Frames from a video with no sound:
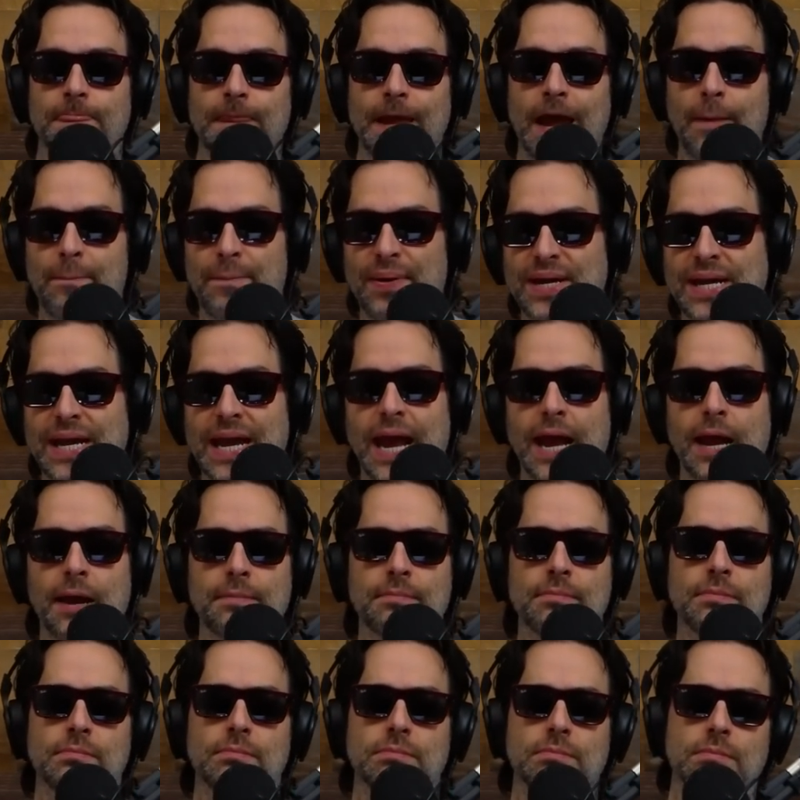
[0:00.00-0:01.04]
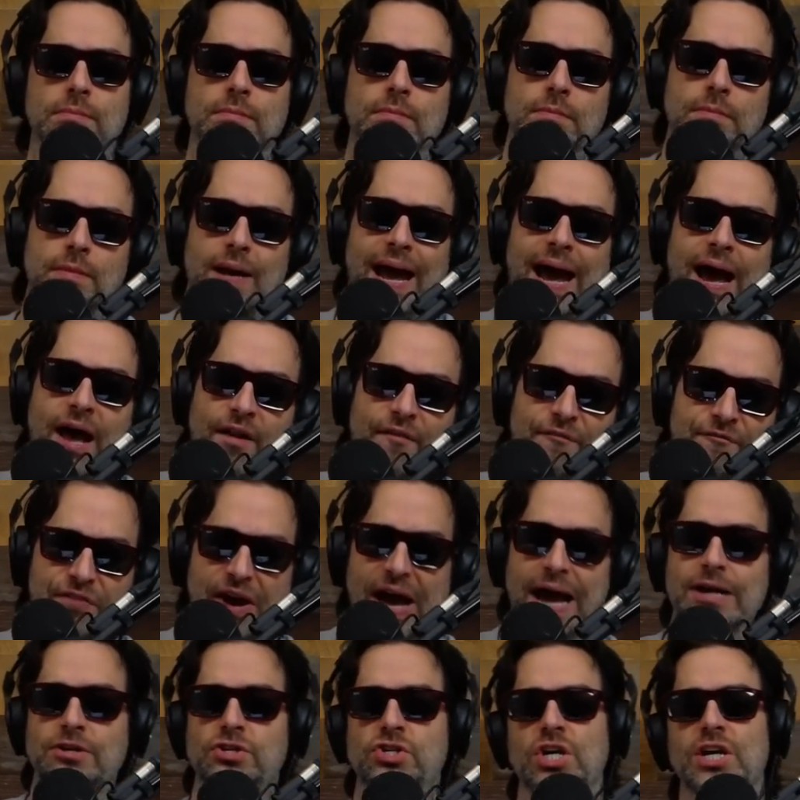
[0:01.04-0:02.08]
it became out of
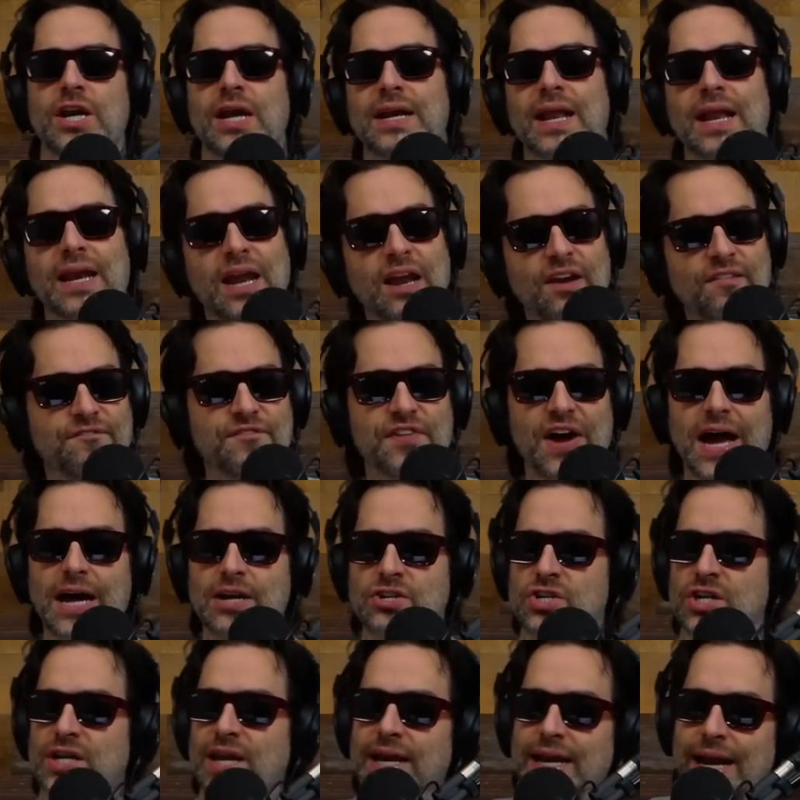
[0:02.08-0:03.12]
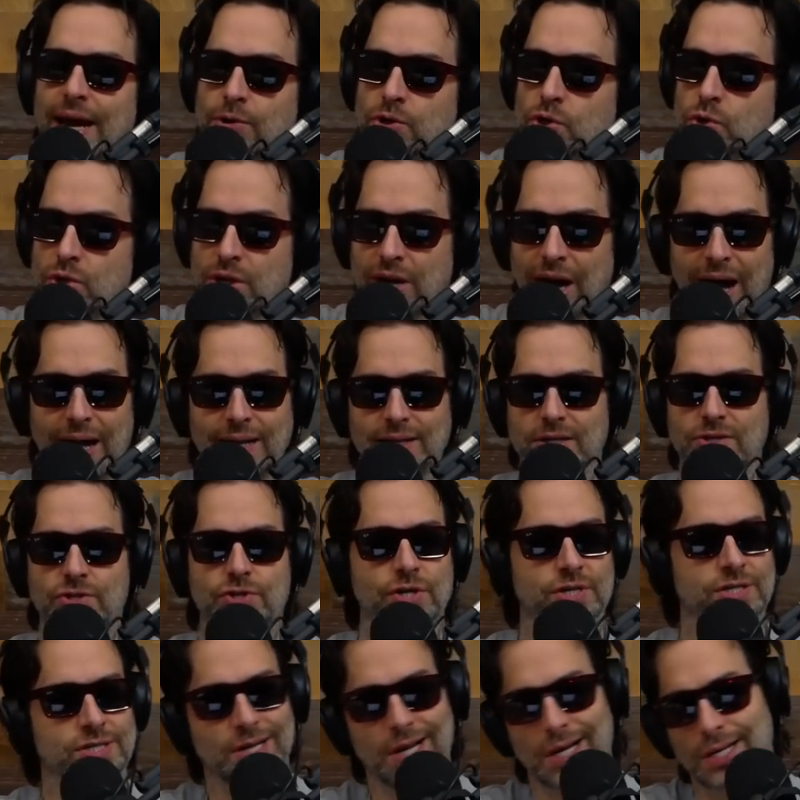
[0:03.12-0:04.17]
fashion and then in fashion, and now Uganda's
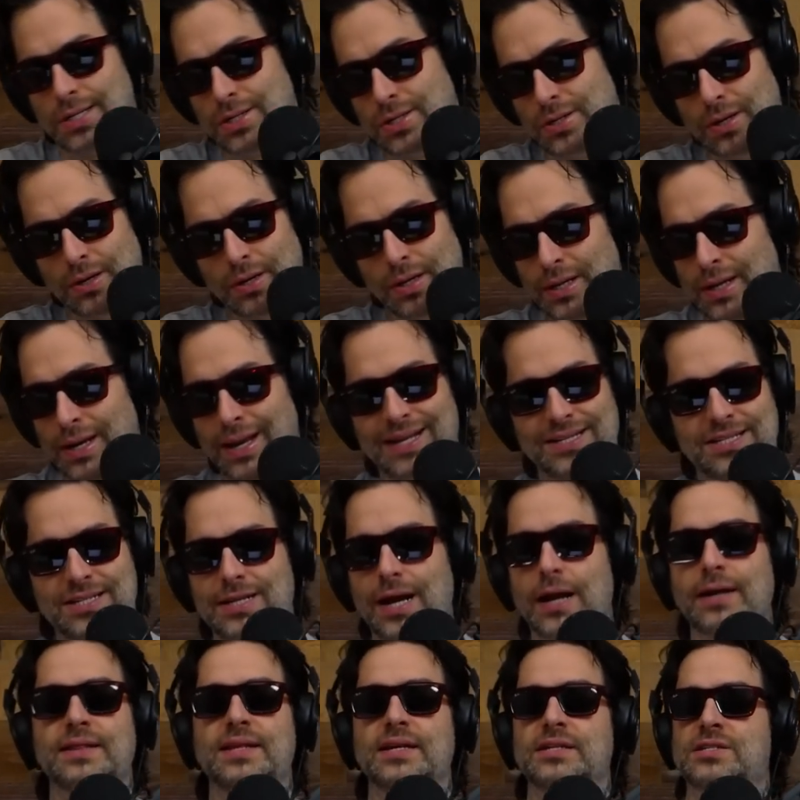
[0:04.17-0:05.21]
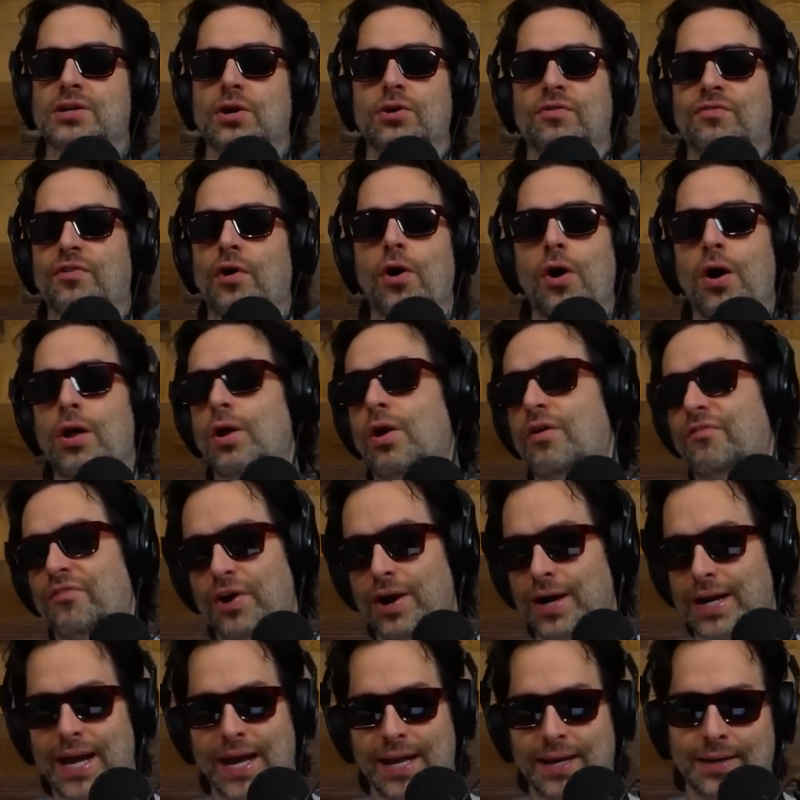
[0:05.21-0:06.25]
just like, let's start this over all
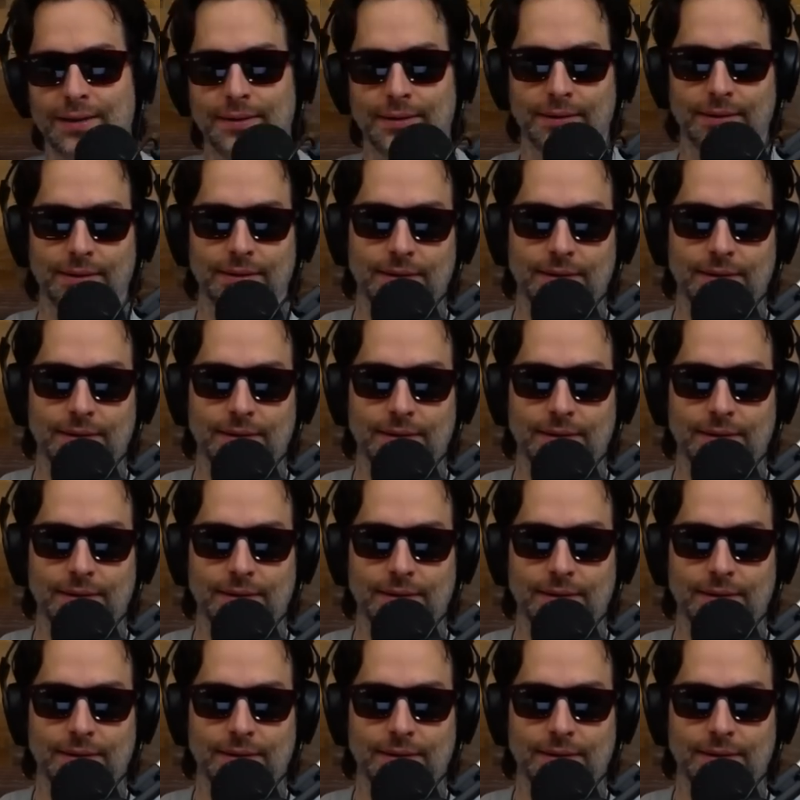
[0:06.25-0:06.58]
over again.